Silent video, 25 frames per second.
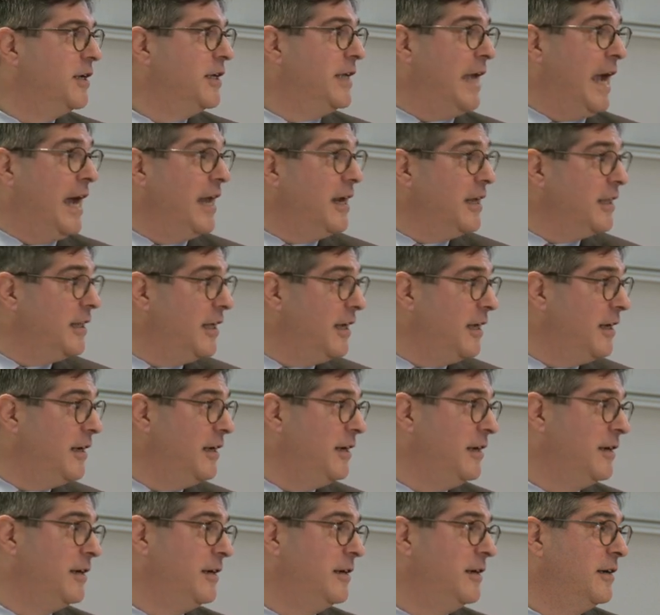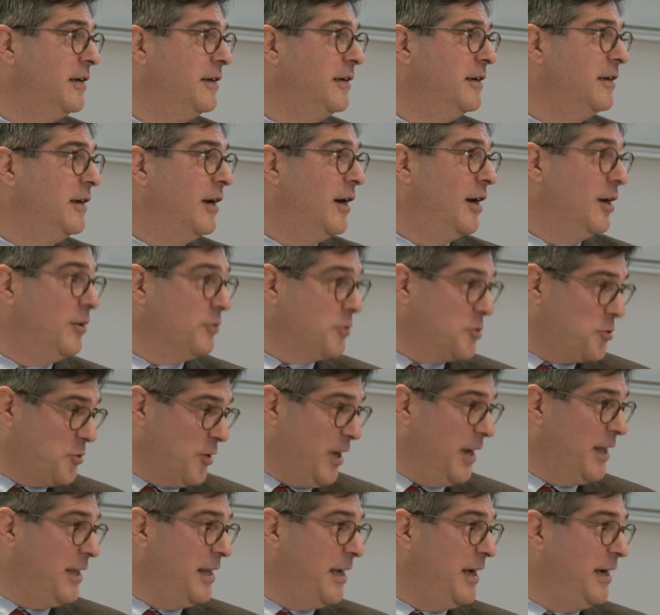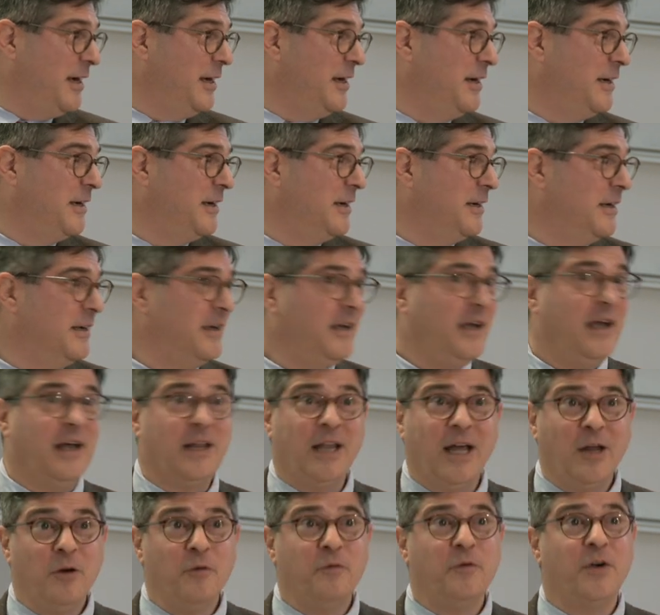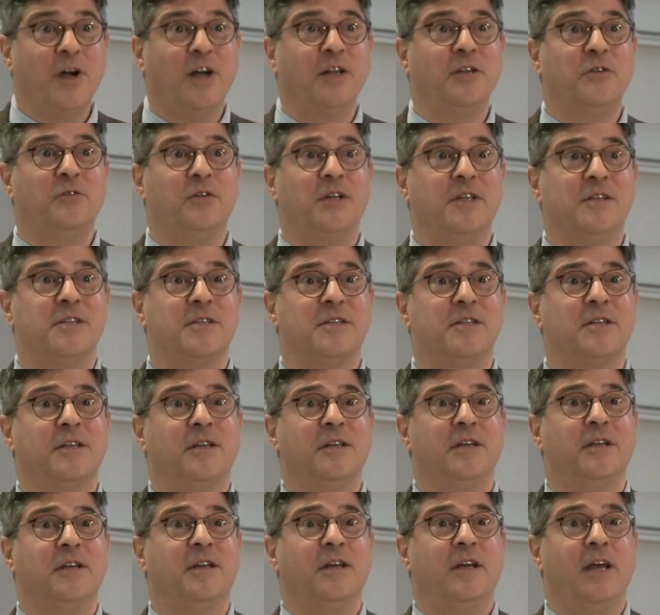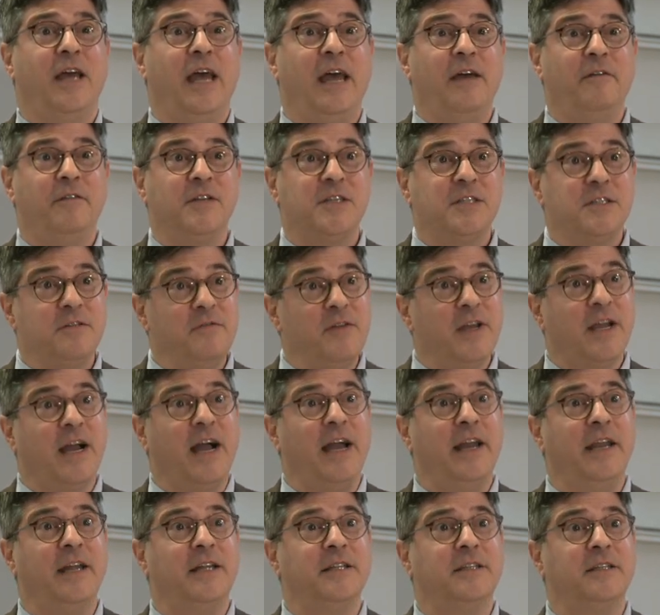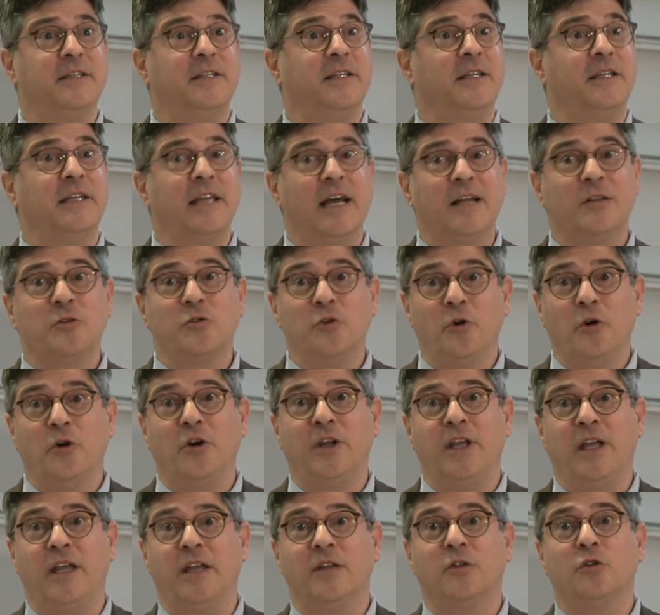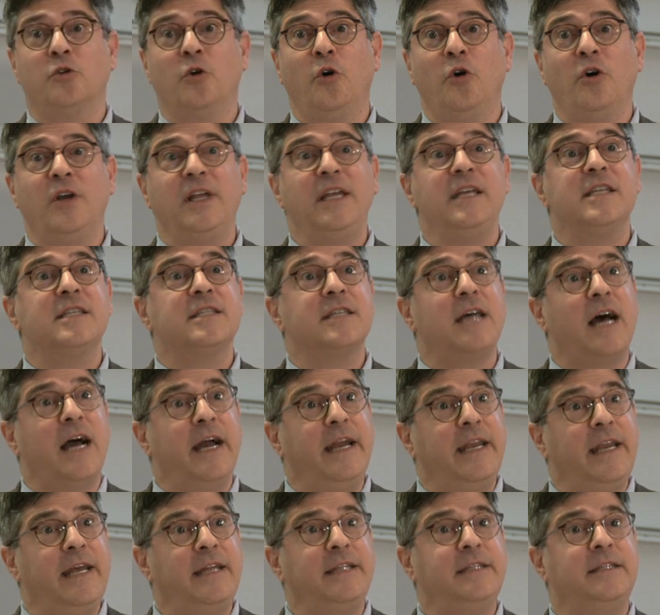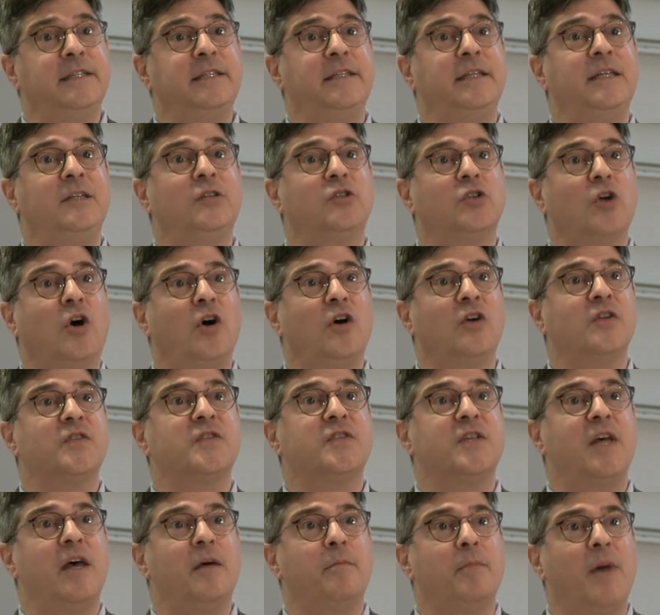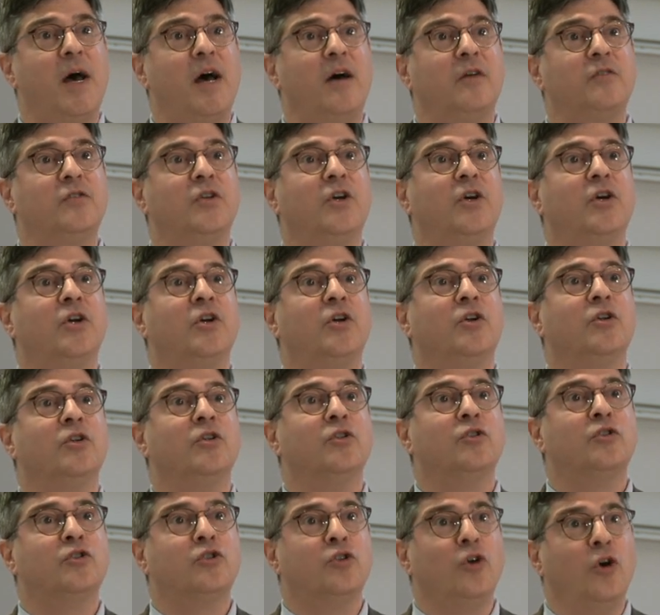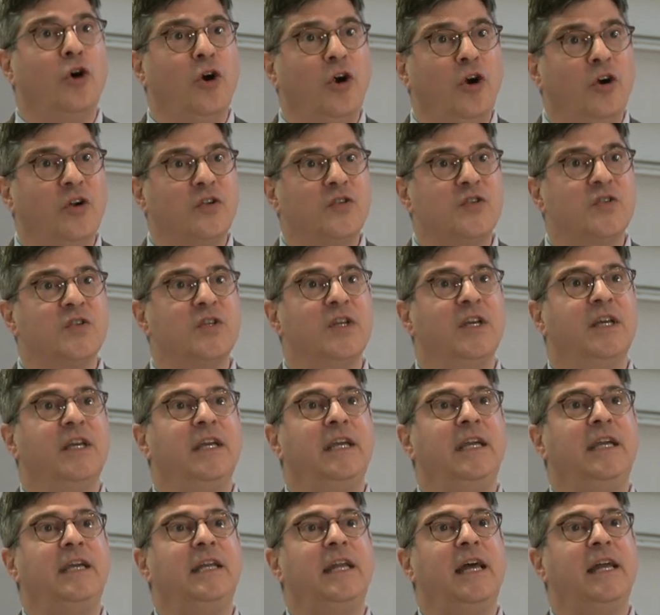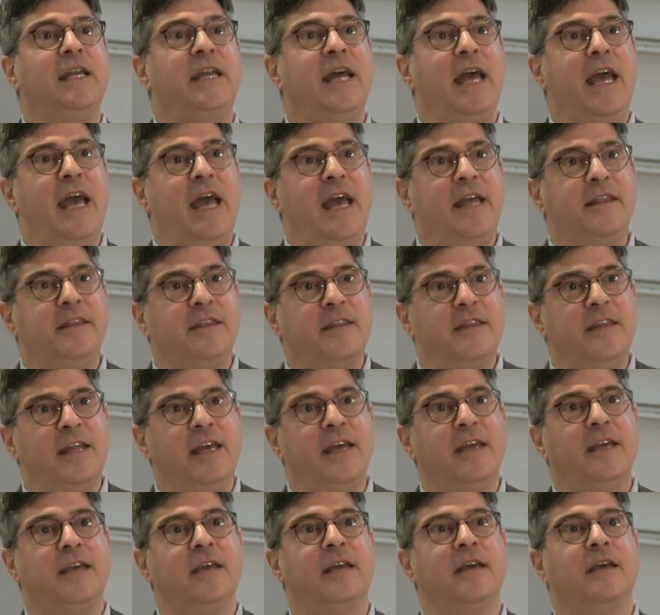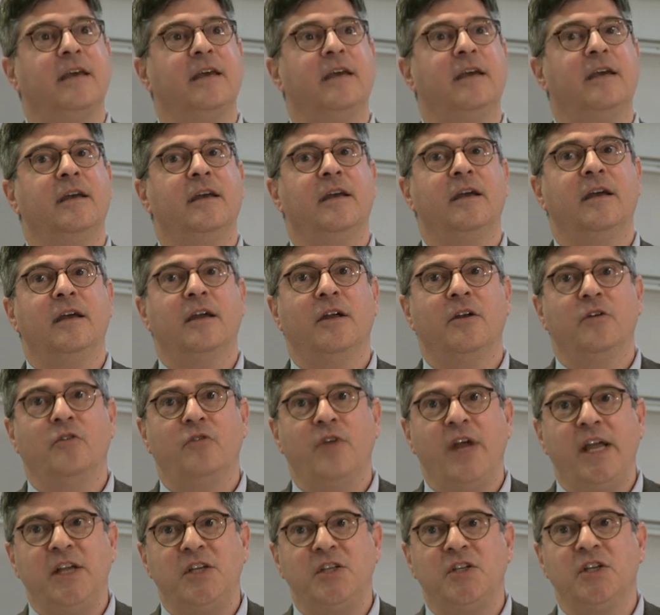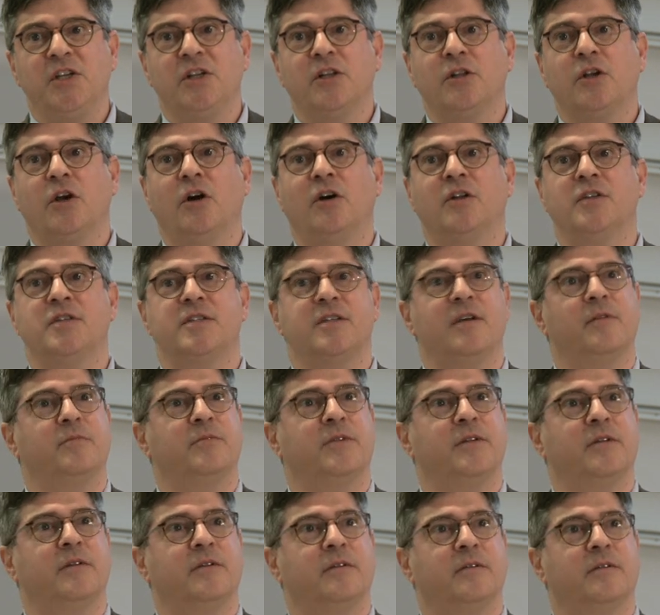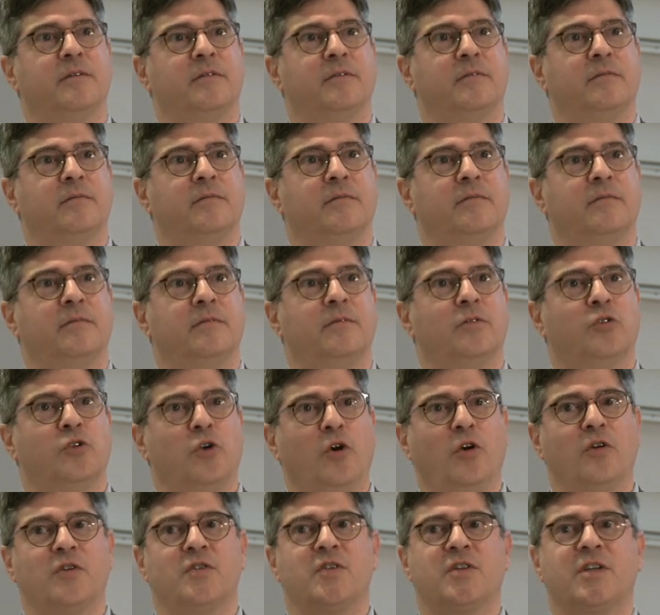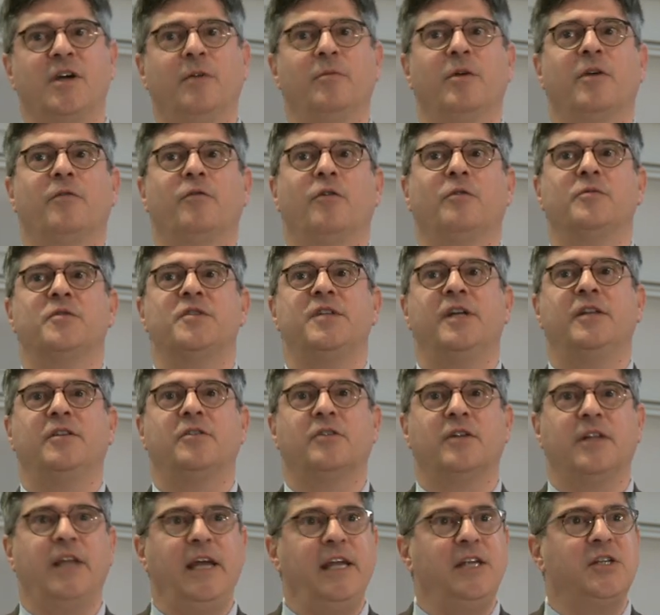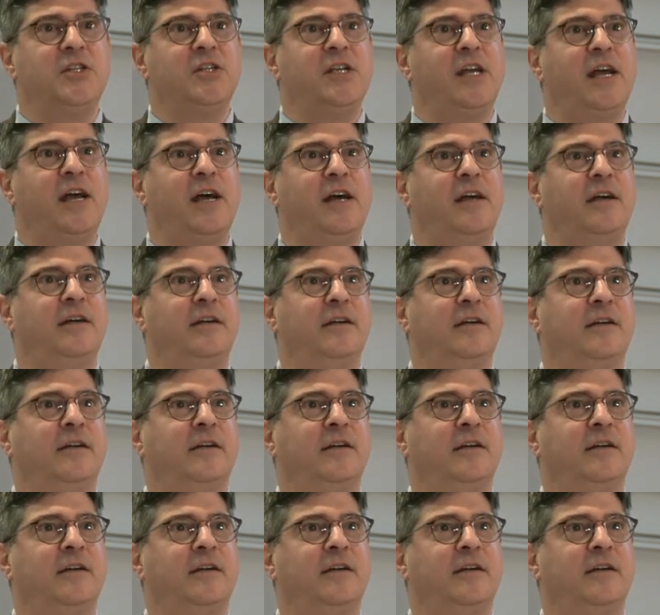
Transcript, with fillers: Canada, Australia, a lot of countries have a civic identity, not Turkey. Turkey's identity talks about Turks in an ethnic, racial concept. Turks coming from Central Asia,